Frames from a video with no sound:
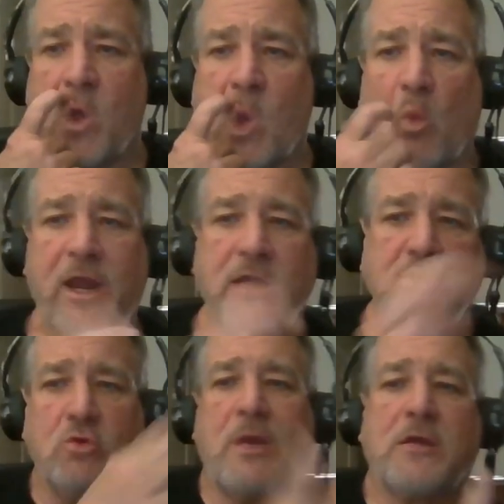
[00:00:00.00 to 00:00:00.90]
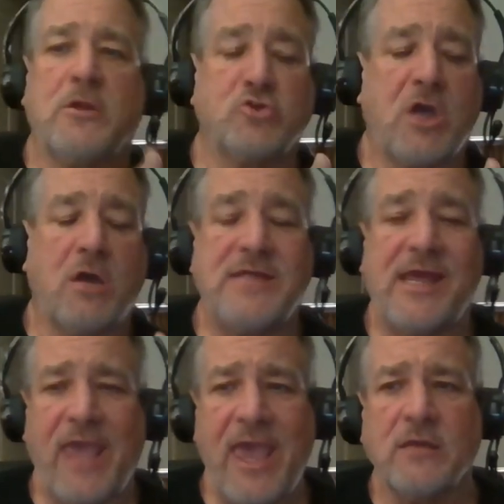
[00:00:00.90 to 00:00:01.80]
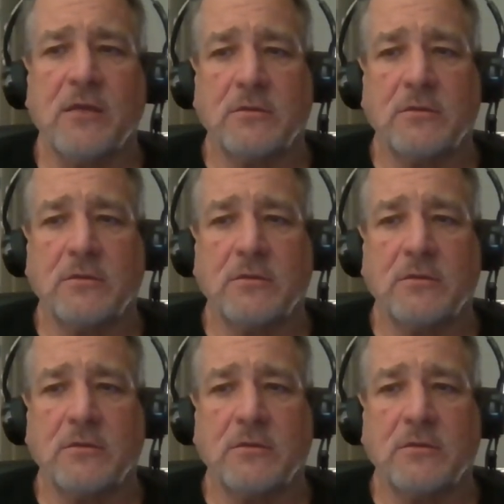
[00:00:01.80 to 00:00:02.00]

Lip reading: what I do in my close contact handgun